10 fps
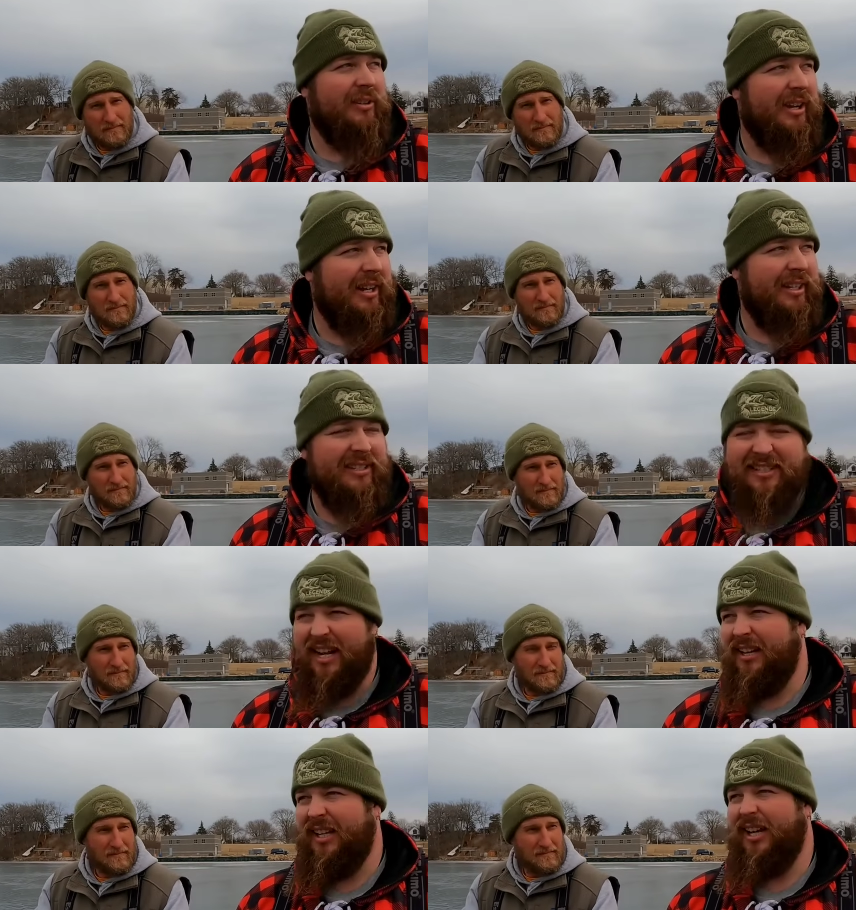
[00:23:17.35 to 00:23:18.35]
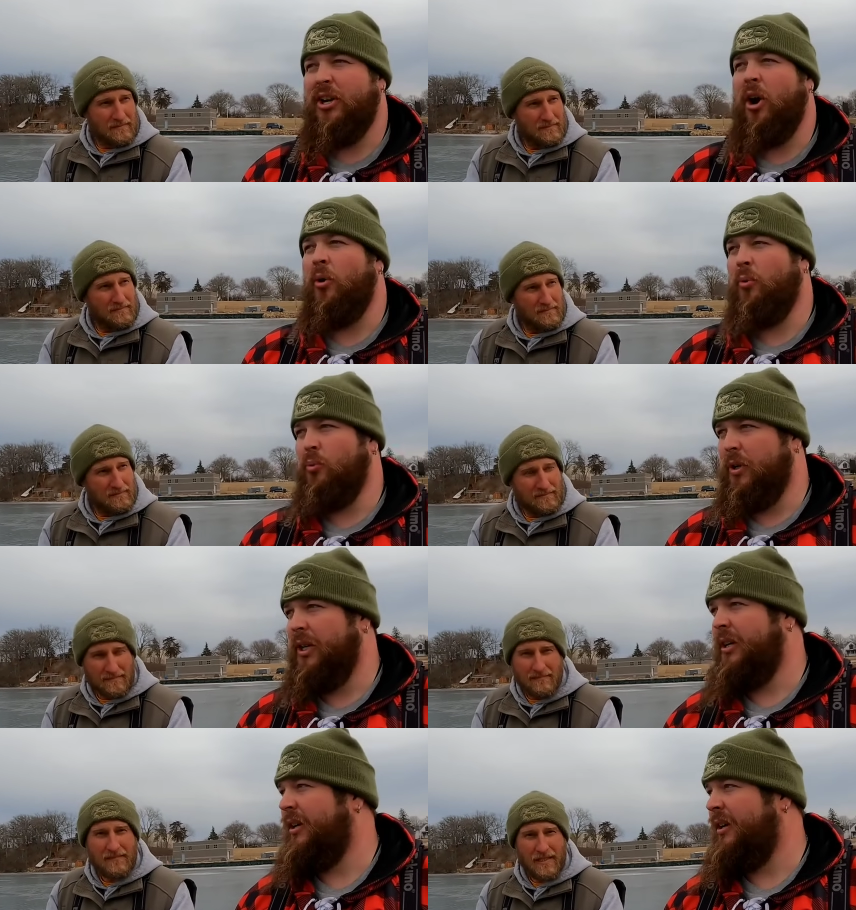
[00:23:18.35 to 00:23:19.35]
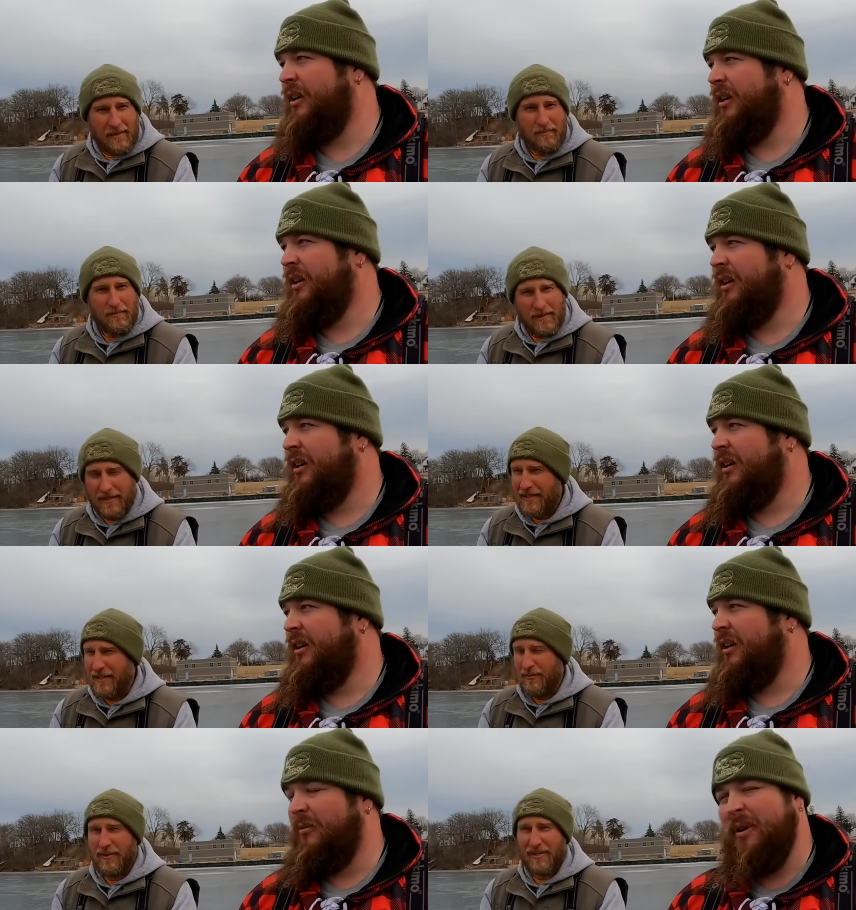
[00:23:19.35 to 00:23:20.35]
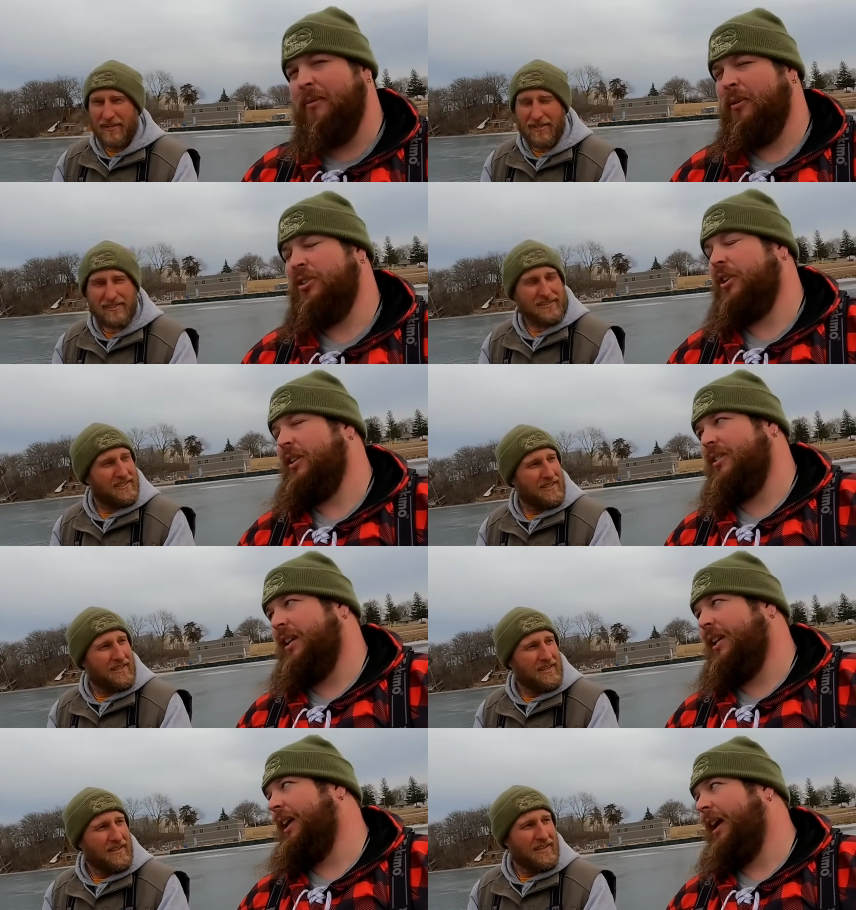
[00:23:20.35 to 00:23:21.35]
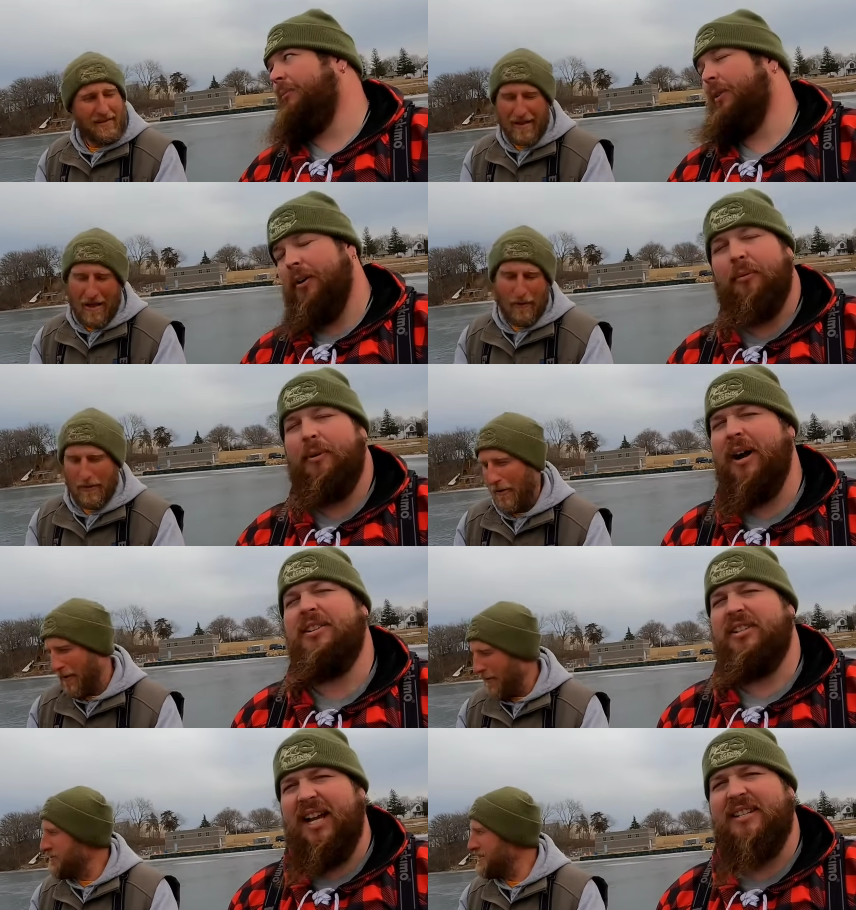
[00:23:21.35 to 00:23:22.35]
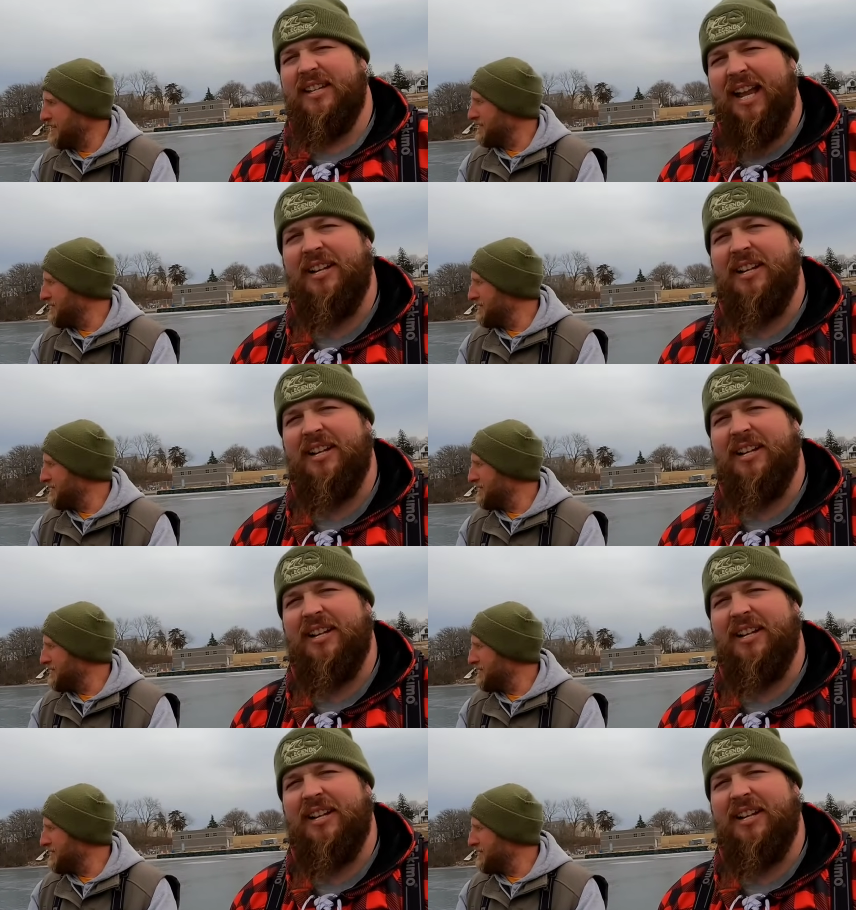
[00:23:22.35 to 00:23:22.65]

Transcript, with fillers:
Speaker 1: we're talking is kind of like a cone. Yep. It, it really Maybe looks... we shouldn't have said that. Oh, we no. want you oh, guys to